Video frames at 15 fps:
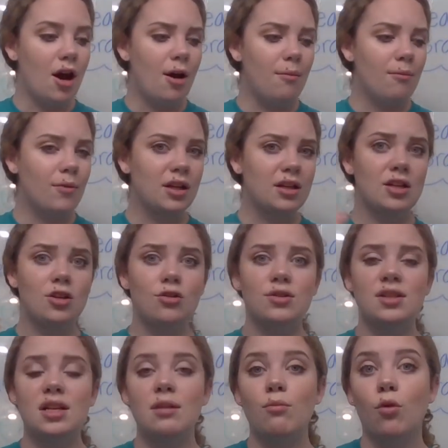like, did you
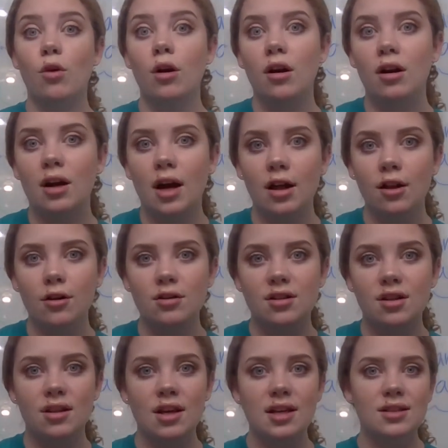see more colors
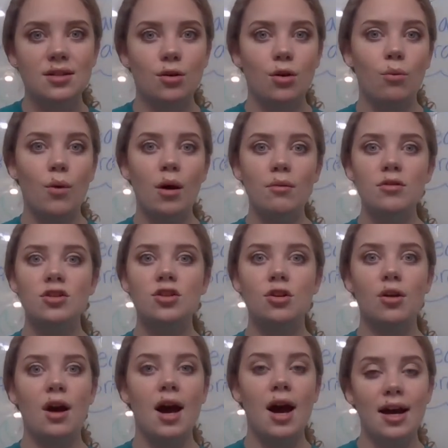of this? Or what was
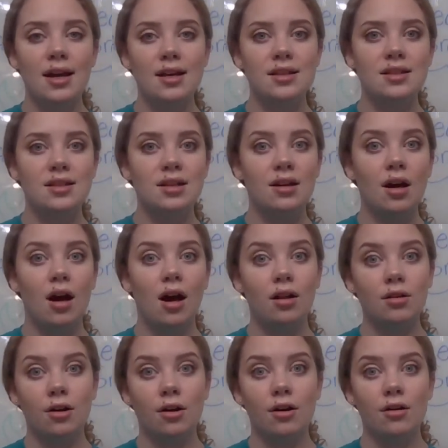your highest
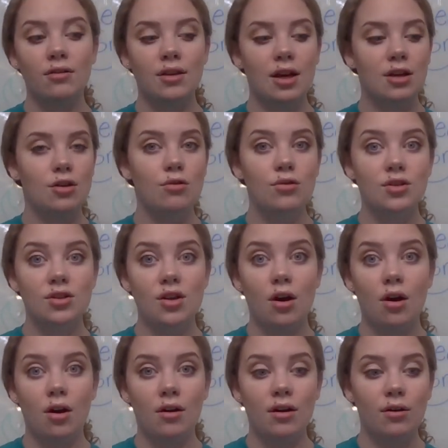color that you
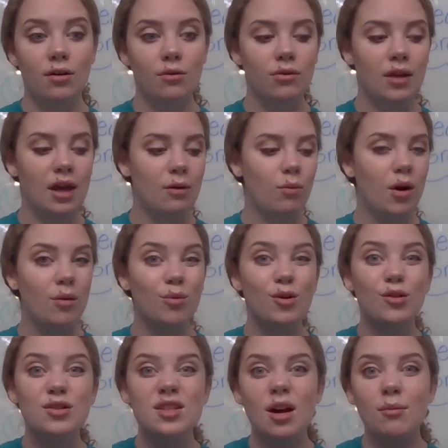saw? Or like, what
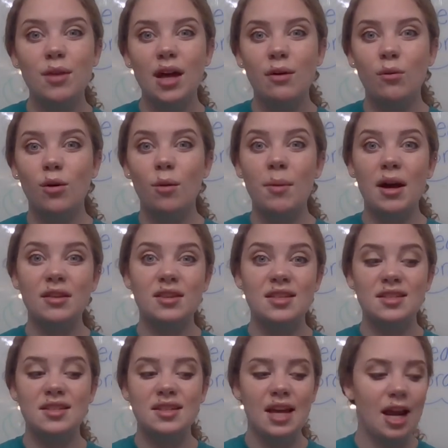were some that were about the
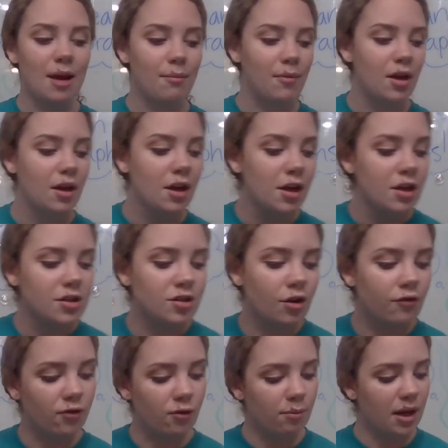same? So
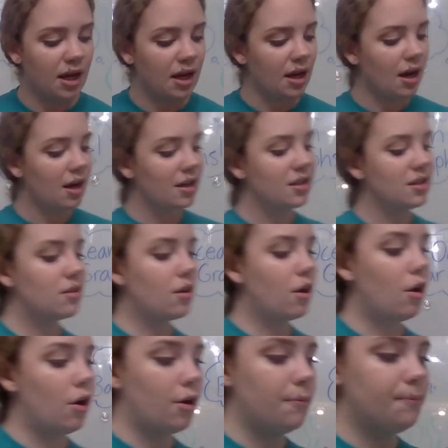for me, I
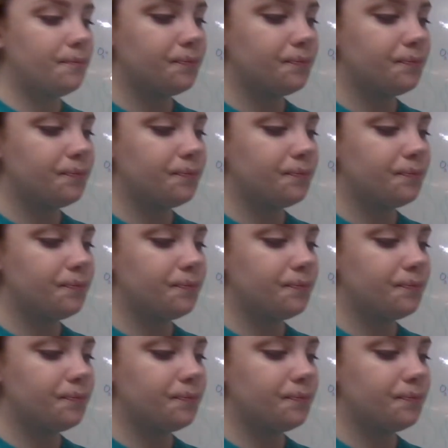saw